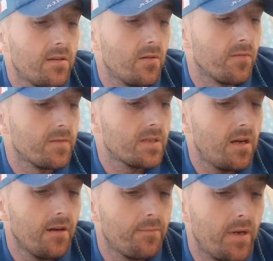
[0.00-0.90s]
of
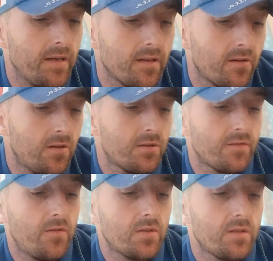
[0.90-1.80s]
sound by the conscious
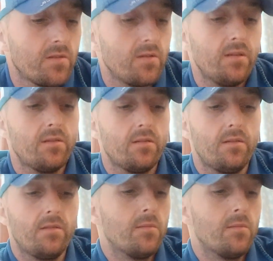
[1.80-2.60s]
forces in the